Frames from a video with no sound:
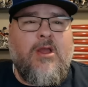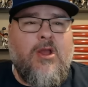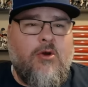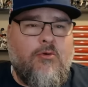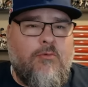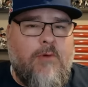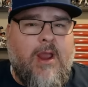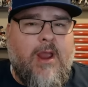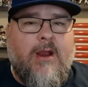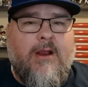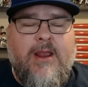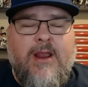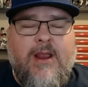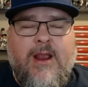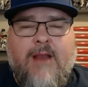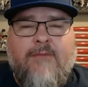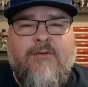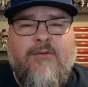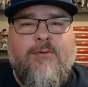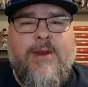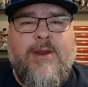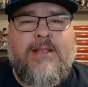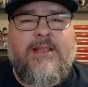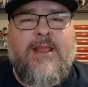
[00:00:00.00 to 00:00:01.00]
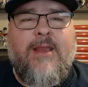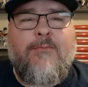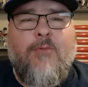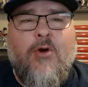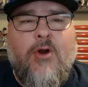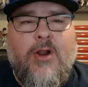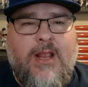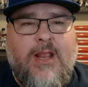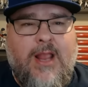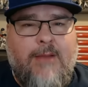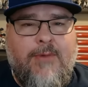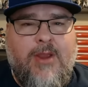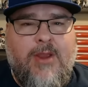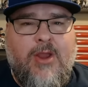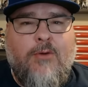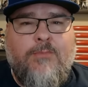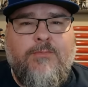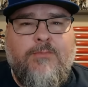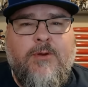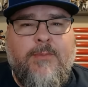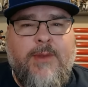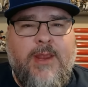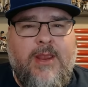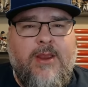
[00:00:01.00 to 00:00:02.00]
We are here every weekday morning, and we
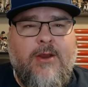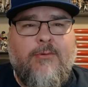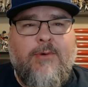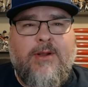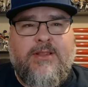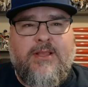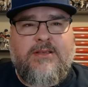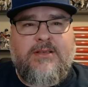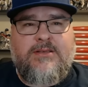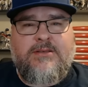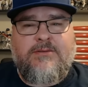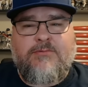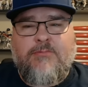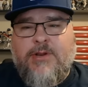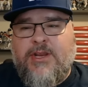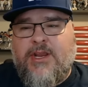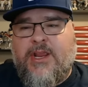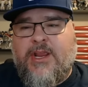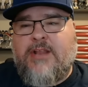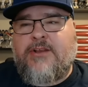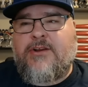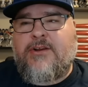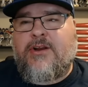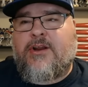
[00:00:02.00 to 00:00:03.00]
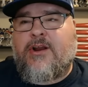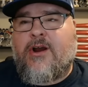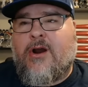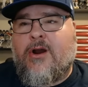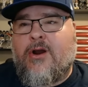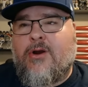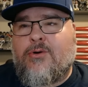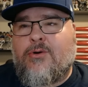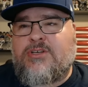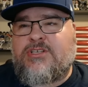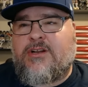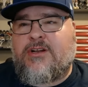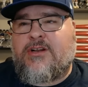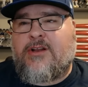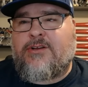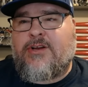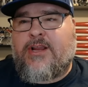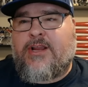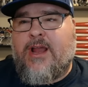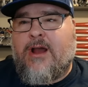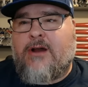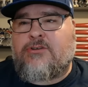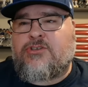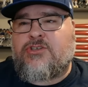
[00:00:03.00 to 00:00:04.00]
hope you'll be here with us. When you get in your car or sit on your
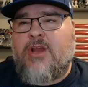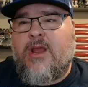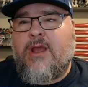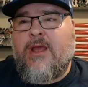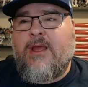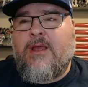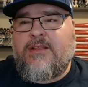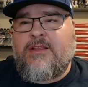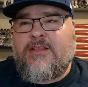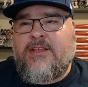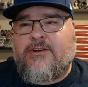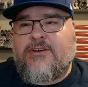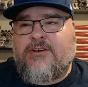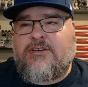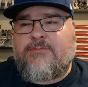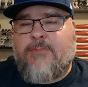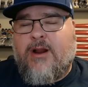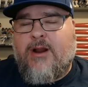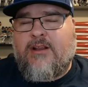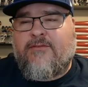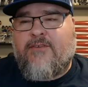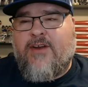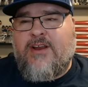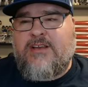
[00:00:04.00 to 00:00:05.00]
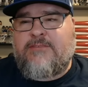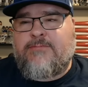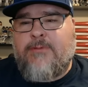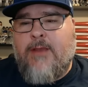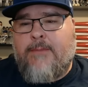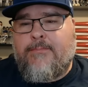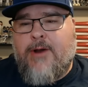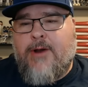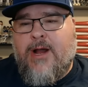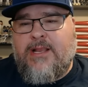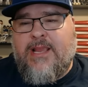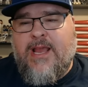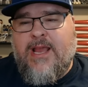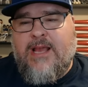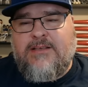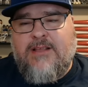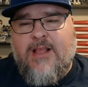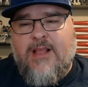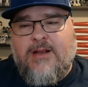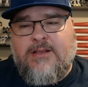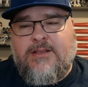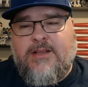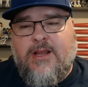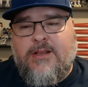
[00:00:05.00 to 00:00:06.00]
couch, tell your smart device to play podcast
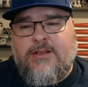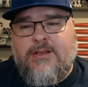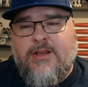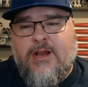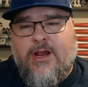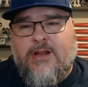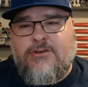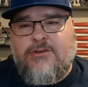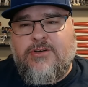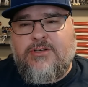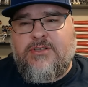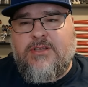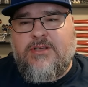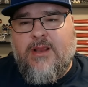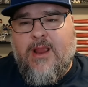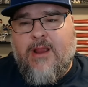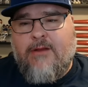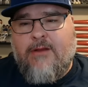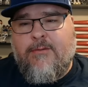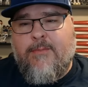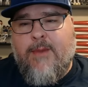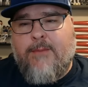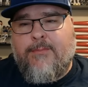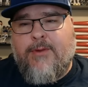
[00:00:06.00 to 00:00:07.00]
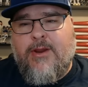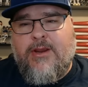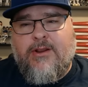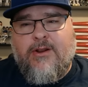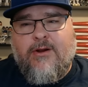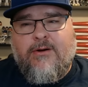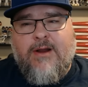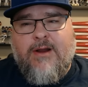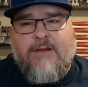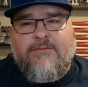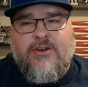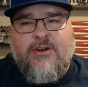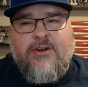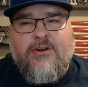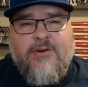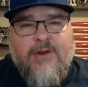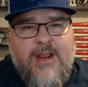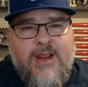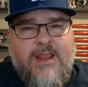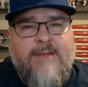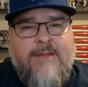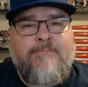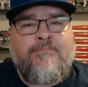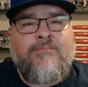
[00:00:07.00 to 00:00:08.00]
Locked On Dodgers. And remember, you don't have to
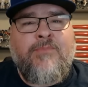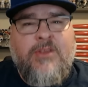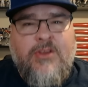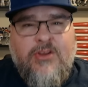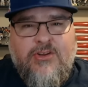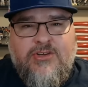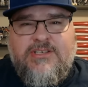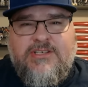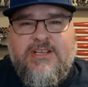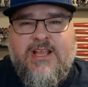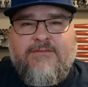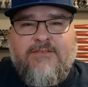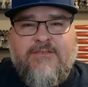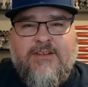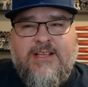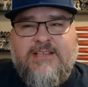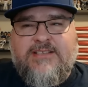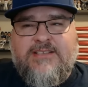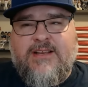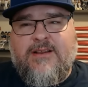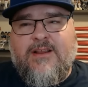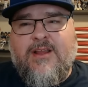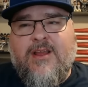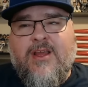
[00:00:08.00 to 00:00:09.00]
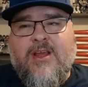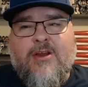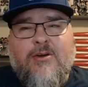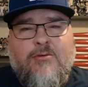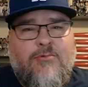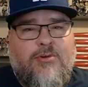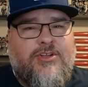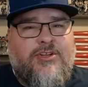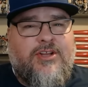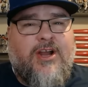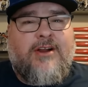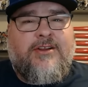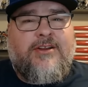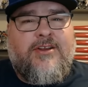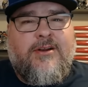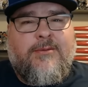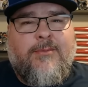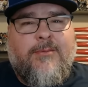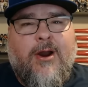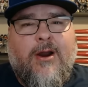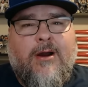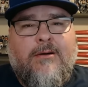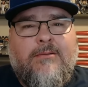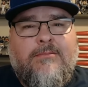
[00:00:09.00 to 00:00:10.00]
agree. You just have to listen. We'll talk to you
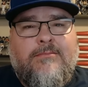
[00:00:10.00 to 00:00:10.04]
tomorrow.